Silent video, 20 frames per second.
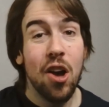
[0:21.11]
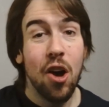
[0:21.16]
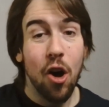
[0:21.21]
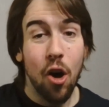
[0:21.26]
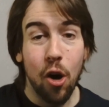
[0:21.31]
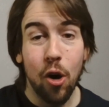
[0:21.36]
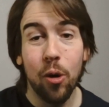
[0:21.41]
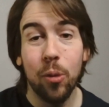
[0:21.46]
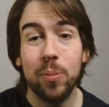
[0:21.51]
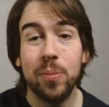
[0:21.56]

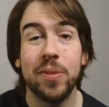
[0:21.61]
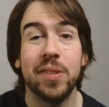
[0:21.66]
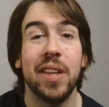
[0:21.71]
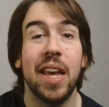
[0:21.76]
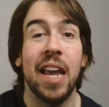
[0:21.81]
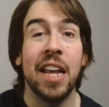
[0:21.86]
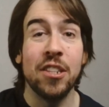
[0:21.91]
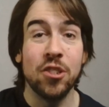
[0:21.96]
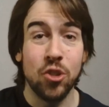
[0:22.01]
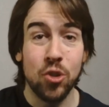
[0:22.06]
hopes,
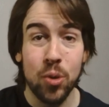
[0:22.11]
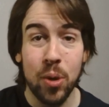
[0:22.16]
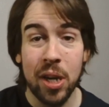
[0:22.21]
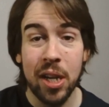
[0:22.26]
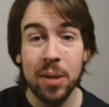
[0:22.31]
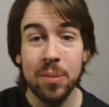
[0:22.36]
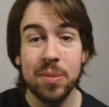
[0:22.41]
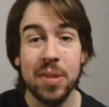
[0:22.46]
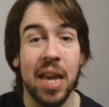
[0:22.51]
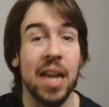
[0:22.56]
and
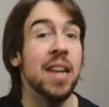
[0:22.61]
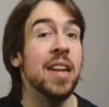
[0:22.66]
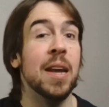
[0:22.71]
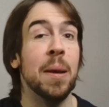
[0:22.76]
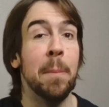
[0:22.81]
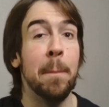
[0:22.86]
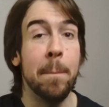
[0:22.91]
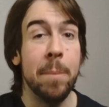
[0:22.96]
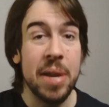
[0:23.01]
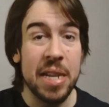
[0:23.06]
dreams and
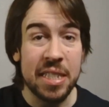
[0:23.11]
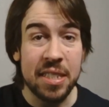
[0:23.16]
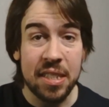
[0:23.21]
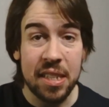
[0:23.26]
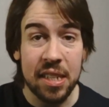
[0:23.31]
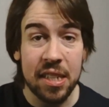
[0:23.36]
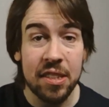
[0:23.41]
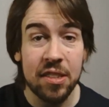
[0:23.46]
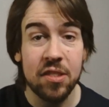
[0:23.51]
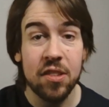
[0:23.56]

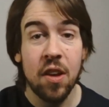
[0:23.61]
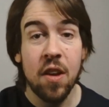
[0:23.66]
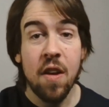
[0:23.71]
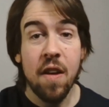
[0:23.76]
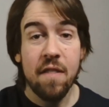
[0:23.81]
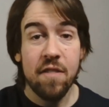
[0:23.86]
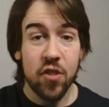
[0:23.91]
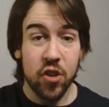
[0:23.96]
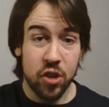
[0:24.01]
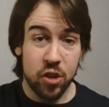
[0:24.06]
ambitions
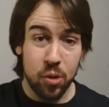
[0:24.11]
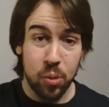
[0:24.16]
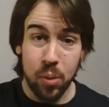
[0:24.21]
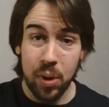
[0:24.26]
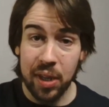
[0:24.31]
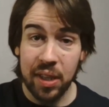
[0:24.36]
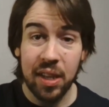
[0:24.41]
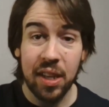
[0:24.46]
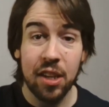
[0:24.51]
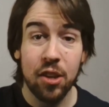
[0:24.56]
for
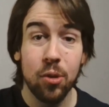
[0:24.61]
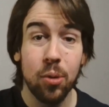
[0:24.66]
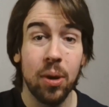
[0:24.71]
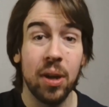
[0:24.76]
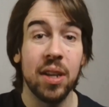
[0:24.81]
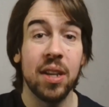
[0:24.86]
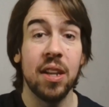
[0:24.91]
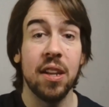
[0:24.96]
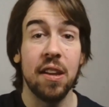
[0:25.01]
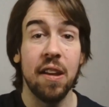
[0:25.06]

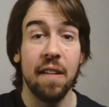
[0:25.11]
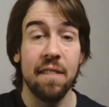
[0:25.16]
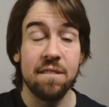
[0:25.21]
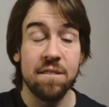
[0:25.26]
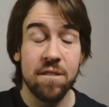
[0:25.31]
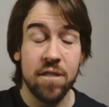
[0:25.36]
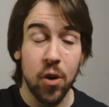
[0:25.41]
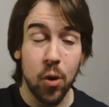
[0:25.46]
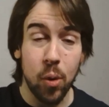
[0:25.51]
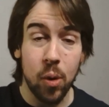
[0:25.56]

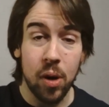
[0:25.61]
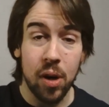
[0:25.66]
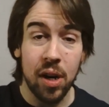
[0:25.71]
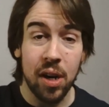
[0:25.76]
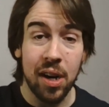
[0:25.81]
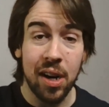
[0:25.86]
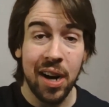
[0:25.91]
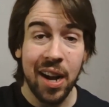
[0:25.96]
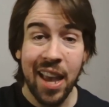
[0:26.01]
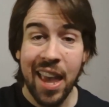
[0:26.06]

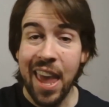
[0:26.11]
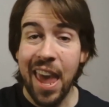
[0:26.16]
2024,